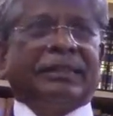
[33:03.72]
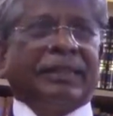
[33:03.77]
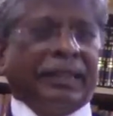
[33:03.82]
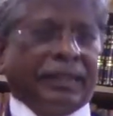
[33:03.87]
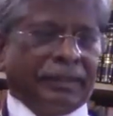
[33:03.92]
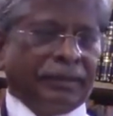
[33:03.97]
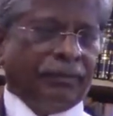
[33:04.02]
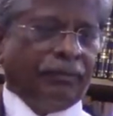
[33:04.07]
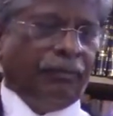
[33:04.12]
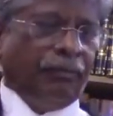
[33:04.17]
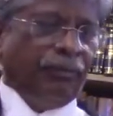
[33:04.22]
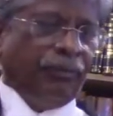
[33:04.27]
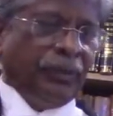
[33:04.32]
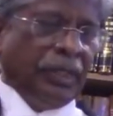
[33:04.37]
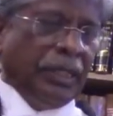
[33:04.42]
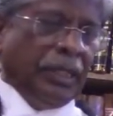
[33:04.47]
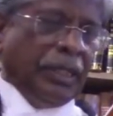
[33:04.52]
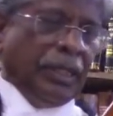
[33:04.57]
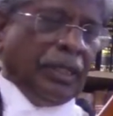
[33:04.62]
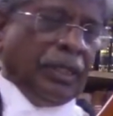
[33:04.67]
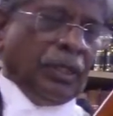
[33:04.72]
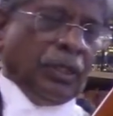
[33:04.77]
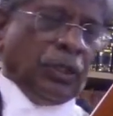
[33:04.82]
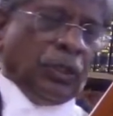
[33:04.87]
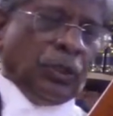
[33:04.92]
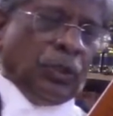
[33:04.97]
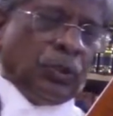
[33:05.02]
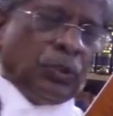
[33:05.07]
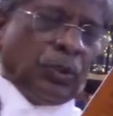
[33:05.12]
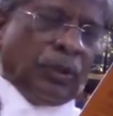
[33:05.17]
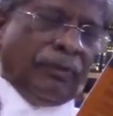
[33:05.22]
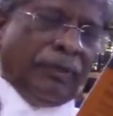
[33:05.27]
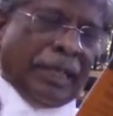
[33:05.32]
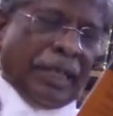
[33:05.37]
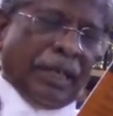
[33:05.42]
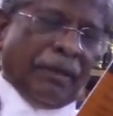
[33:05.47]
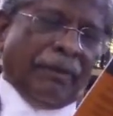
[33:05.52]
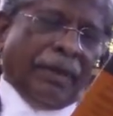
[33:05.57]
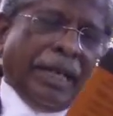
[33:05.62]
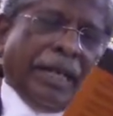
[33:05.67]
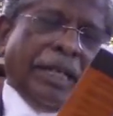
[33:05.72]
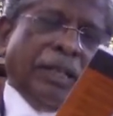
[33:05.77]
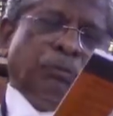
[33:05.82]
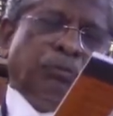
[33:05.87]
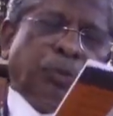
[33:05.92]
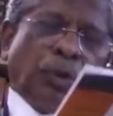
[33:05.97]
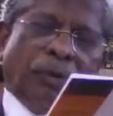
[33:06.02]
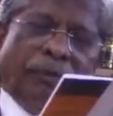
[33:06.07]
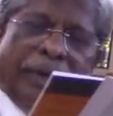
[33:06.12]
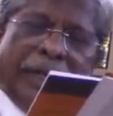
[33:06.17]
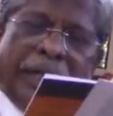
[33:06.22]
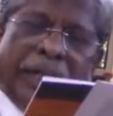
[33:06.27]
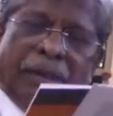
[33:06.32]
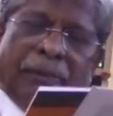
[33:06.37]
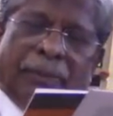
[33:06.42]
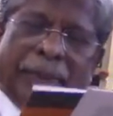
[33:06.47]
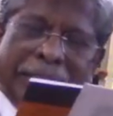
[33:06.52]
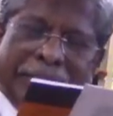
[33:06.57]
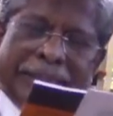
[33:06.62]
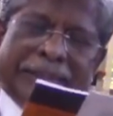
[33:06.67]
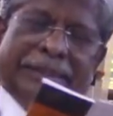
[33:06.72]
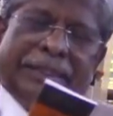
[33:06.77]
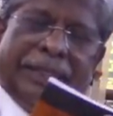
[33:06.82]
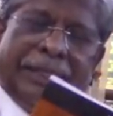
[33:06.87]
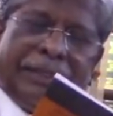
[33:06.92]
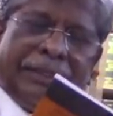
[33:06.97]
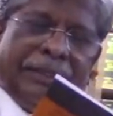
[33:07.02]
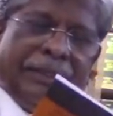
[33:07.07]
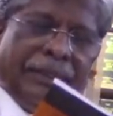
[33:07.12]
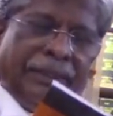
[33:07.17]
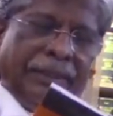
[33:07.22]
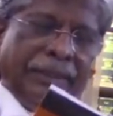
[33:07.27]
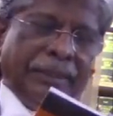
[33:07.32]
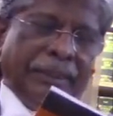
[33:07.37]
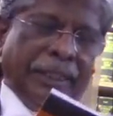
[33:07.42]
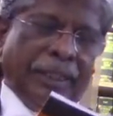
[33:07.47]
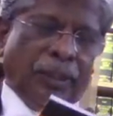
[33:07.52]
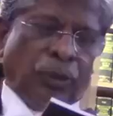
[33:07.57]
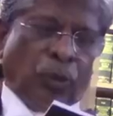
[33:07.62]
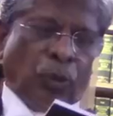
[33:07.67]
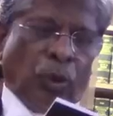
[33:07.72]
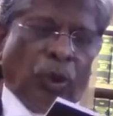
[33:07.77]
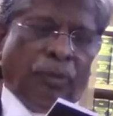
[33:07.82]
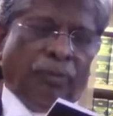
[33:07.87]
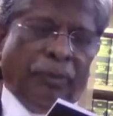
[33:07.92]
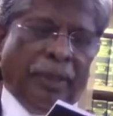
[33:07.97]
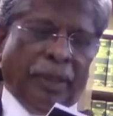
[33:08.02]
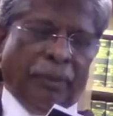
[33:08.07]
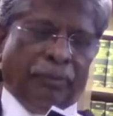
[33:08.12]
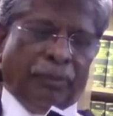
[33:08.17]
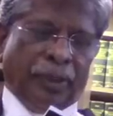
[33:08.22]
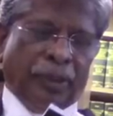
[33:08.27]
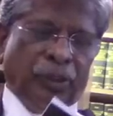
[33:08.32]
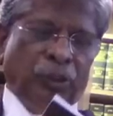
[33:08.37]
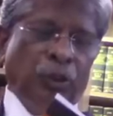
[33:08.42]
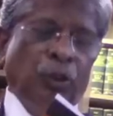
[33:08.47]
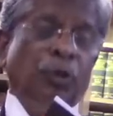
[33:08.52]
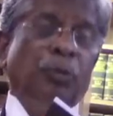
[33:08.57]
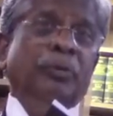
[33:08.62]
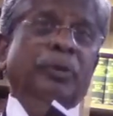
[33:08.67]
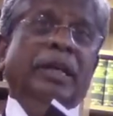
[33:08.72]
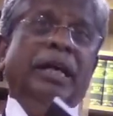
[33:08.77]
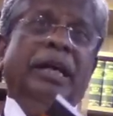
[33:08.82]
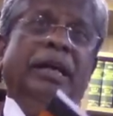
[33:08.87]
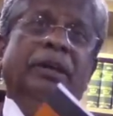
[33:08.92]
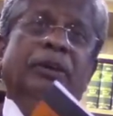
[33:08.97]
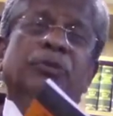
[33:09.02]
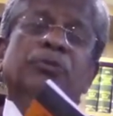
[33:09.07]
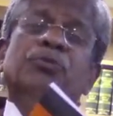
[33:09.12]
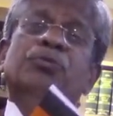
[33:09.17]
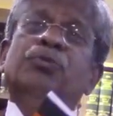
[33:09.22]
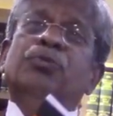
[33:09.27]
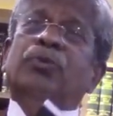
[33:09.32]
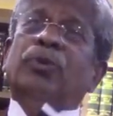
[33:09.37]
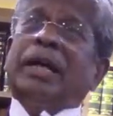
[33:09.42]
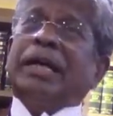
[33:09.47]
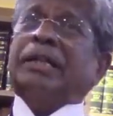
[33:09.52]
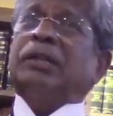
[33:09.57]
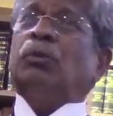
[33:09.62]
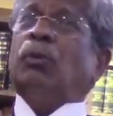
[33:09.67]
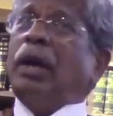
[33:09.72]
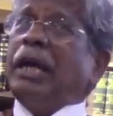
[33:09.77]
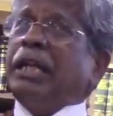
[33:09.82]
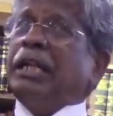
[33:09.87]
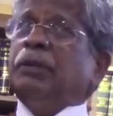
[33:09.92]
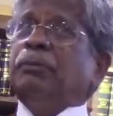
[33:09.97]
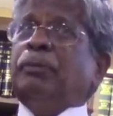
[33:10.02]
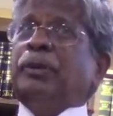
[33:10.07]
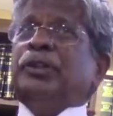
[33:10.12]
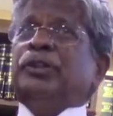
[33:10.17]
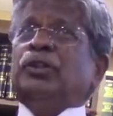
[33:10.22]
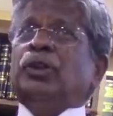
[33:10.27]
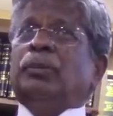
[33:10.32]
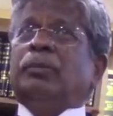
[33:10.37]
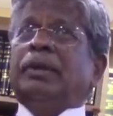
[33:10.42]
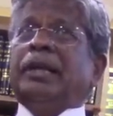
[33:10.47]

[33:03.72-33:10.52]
Act. So whenever it is provided by this act, that the court may presume a fact. What do you presume?